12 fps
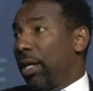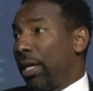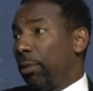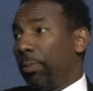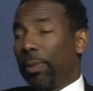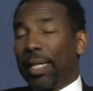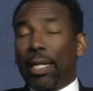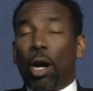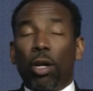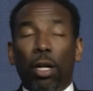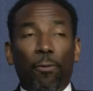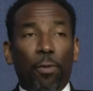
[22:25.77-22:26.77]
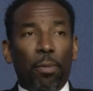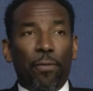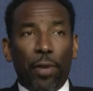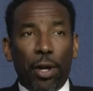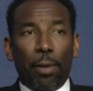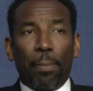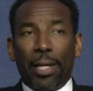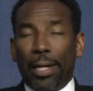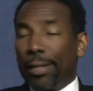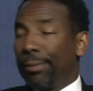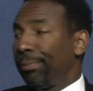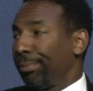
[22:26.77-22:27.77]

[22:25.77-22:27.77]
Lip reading: to help them get caught up from the very beginning.